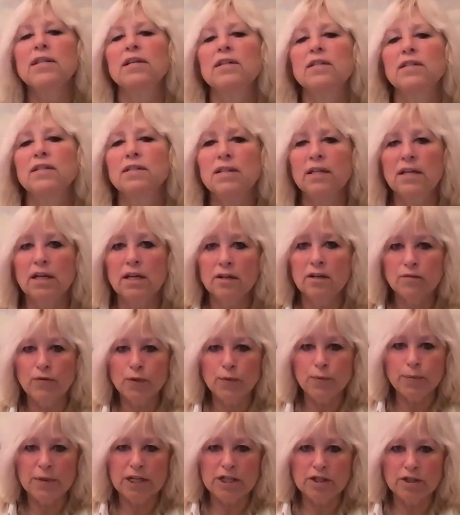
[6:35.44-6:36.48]
that the
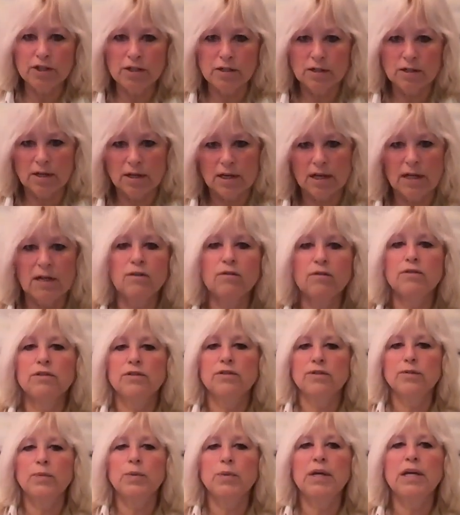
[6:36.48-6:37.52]
information
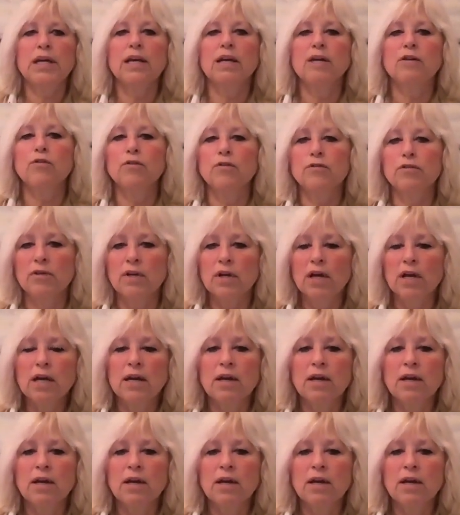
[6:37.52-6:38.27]
we cannot